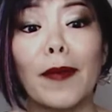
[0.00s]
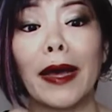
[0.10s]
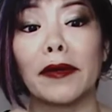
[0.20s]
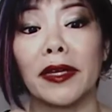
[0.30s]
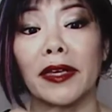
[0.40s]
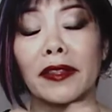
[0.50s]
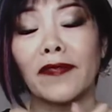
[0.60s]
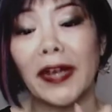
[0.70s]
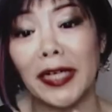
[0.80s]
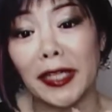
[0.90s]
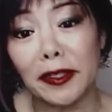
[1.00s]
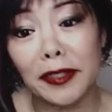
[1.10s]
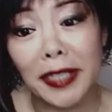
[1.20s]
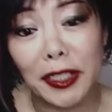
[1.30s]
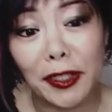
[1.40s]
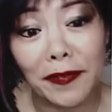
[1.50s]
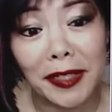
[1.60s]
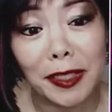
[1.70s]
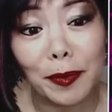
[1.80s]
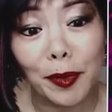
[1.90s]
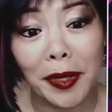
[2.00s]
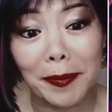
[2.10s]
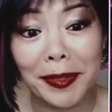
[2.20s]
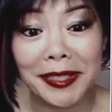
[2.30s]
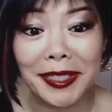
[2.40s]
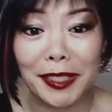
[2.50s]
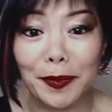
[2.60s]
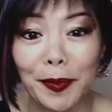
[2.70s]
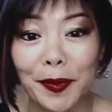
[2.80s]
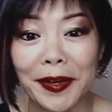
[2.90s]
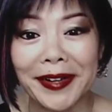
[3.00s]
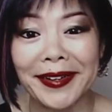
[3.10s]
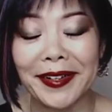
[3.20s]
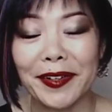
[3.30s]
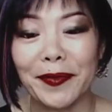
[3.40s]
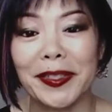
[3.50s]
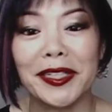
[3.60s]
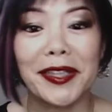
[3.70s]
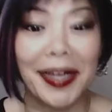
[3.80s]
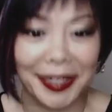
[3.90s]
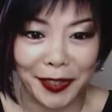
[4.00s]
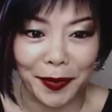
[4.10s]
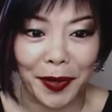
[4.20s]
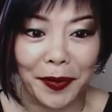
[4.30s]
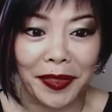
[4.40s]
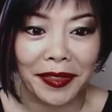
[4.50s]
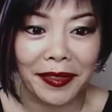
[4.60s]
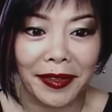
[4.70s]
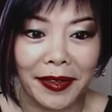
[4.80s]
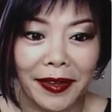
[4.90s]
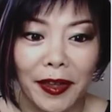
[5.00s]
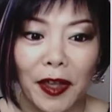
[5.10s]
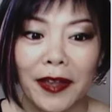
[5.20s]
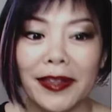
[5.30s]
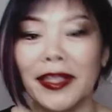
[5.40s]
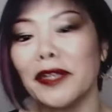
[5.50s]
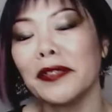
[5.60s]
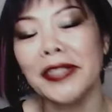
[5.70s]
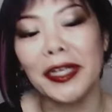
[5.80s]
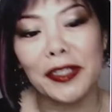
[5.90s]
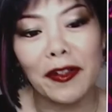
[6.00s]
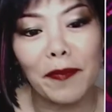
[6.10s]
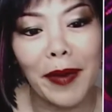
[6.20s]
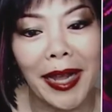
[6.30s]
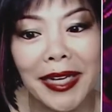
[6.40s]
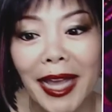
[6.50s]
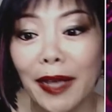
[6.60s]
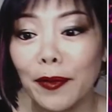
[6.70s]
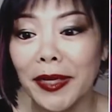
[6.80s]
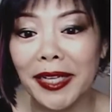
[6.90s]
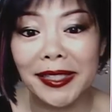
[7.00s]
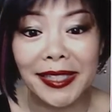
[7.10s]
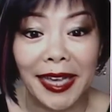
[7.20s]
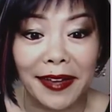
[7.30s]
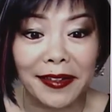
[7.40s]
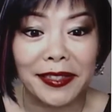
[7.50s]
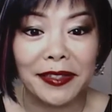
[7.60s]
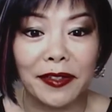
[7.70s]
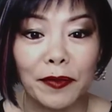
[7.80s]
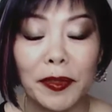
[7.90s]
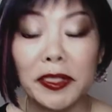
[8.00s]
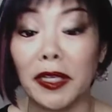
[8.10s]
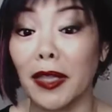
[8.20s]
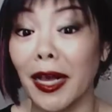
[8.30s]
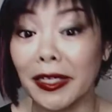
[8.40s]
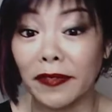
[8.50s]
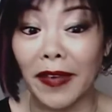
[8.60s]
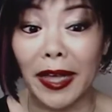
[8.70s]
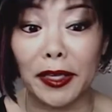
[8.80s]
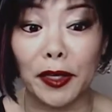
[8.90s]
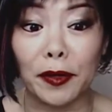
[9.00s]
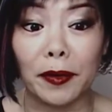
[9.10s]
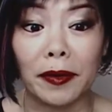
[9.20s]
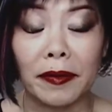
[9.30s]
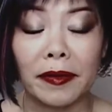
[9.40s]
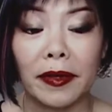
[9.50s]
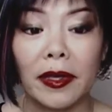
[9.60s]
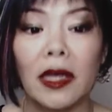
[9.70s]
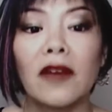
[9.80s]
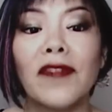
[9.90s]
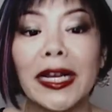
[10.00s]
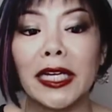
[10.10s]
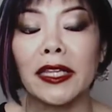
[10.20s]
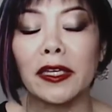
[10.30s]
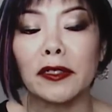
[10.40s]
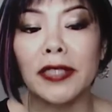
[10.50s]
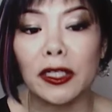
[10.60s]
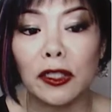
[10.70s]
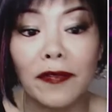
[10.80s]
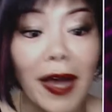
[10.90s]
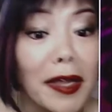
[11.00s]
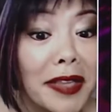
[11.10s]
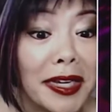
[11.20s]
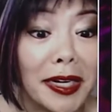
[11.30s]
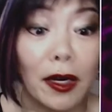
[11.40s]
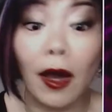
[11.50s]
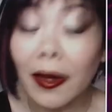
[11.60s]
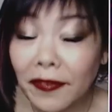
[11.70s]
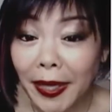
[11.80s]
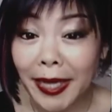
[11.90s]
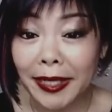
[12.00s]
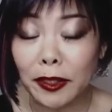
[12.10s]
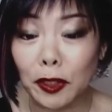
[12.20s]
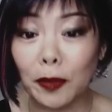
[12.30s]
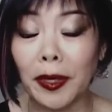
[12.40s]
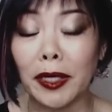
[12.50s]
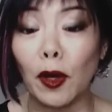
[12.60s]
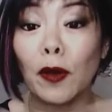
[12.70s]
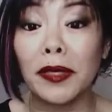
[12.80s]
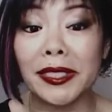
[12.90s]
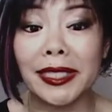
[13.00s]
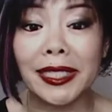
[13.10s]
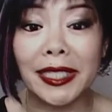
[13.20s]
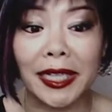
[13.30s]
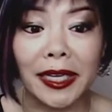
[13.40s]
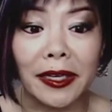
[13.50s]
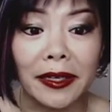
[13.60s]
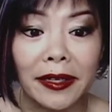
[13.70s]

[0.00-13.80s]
about finding the intersection of exploit plus explore, which unlocks growth, the intersection of brand equity and sales, which unlocks value, finding the intersection of online and offline to create holisticity,